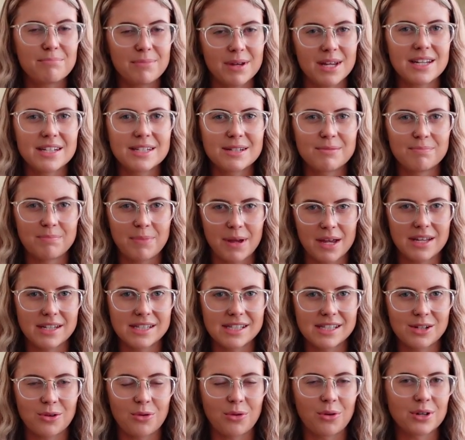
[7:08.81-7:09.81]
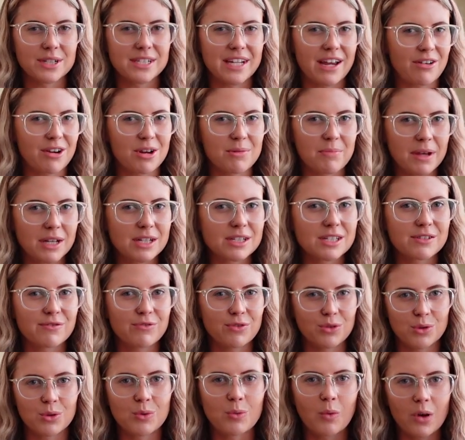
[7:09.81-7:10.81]
meat-based or dairy-based
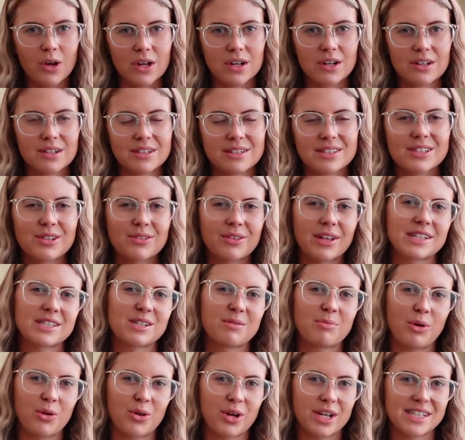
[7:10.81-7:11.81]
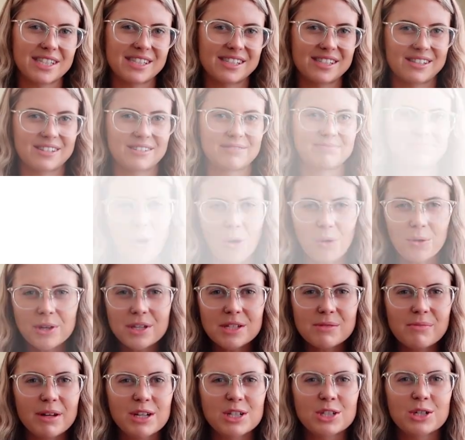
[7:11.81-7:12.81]
food would, so that's a bonus.
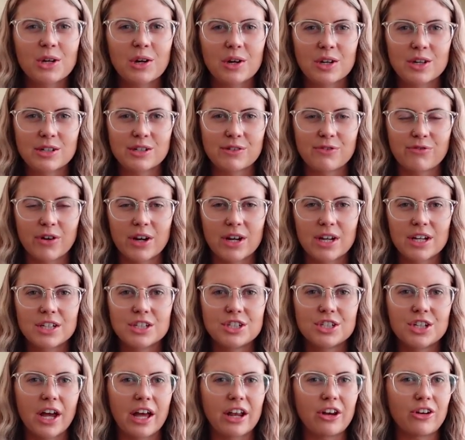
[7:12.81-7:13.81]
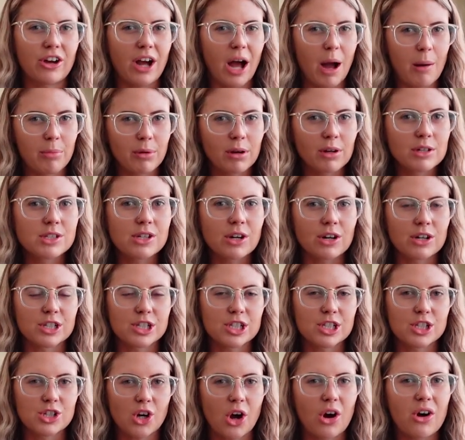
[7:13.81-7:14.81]
Always make sure your fridge and your cupboards are
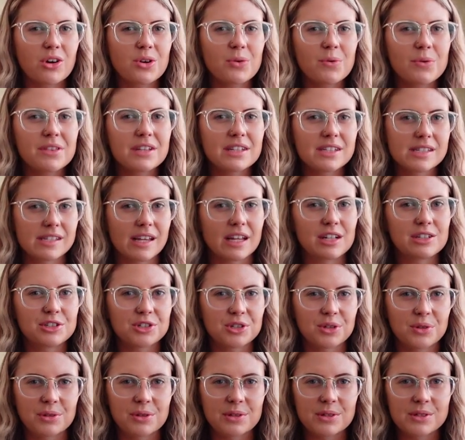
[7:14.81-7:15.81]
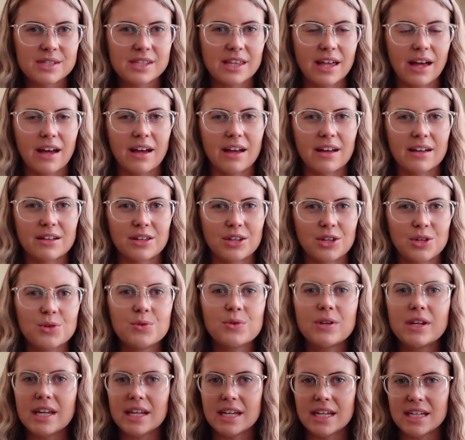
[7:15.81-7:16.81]
stocked with essentials that
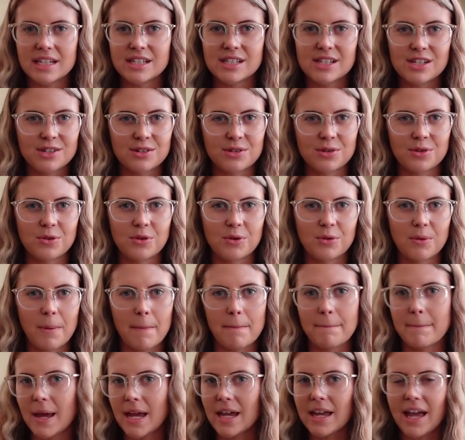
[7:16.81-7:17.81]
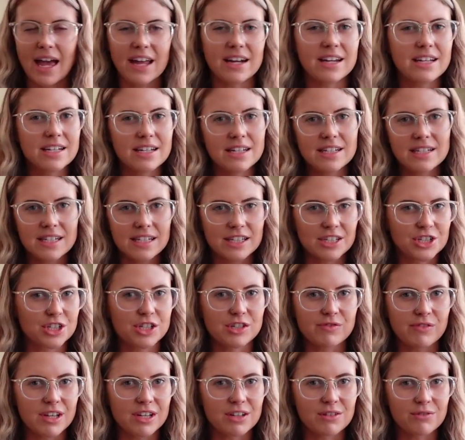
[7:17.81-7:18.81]
you need to make any
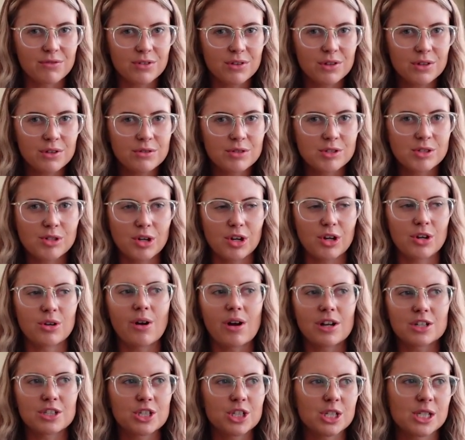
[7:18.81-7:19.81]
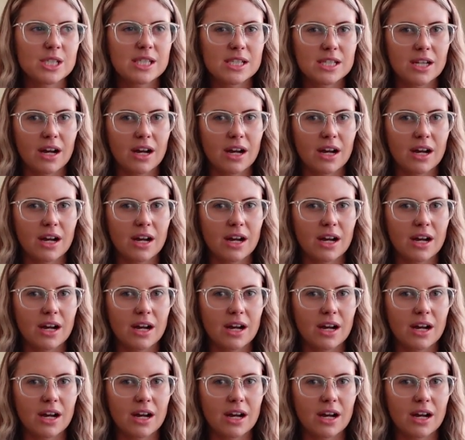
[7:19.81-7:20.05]
delicious vegan food, so you're not just